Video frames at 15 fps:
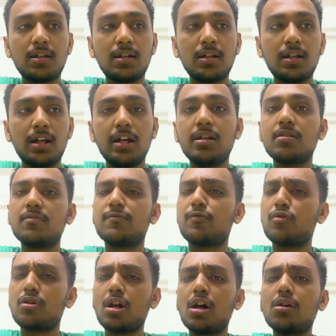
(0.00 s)
And for
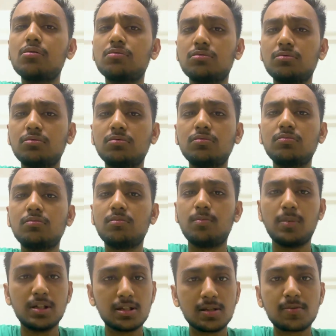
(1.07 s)
now,
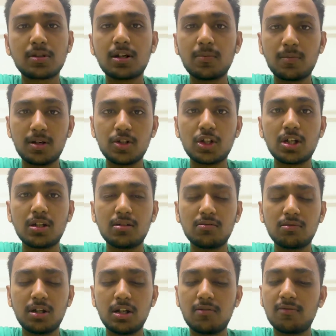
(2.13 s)
please subscribe my channel.
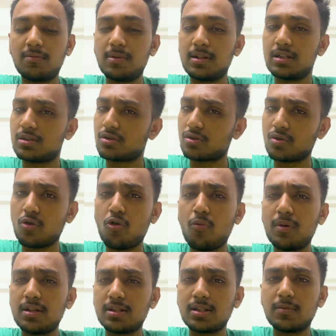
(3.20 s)
It will be so
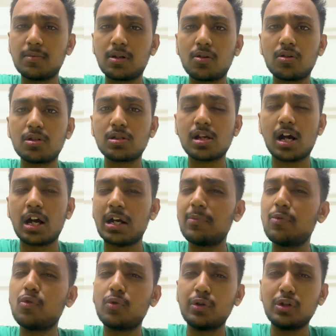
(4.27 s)
amazing because I am
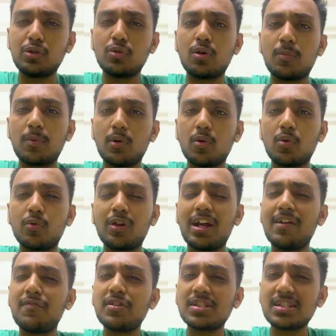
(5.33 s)
going to upload
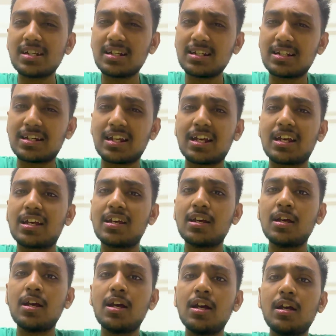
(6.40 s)
every single day
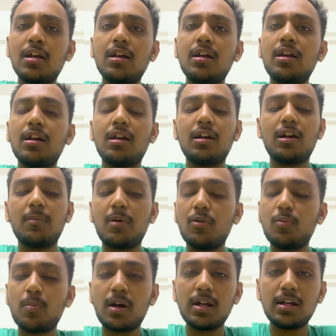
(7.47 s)
about
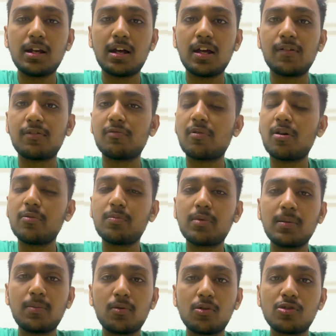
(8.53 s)
my life, about my
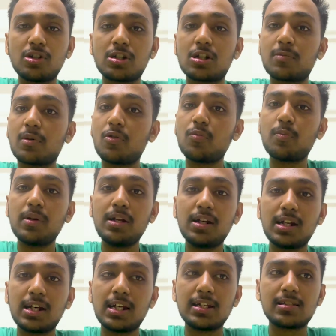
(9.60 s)
project, about my
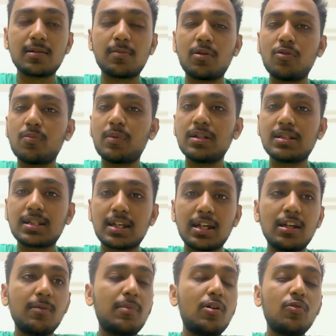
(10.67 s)
readings, about my skill,
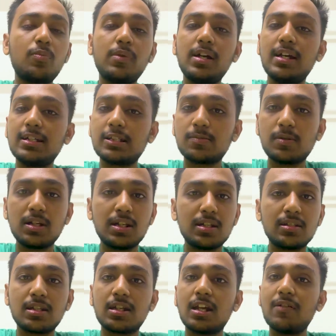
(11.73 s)
about my experience,
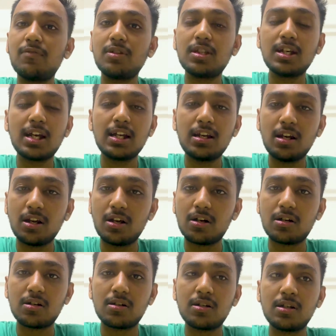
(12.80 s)
and everything I
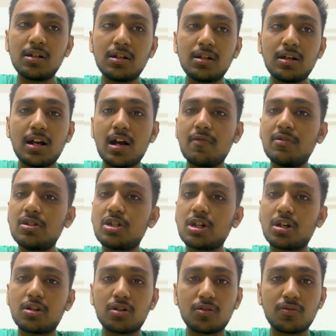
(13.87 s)
learn. I will share you.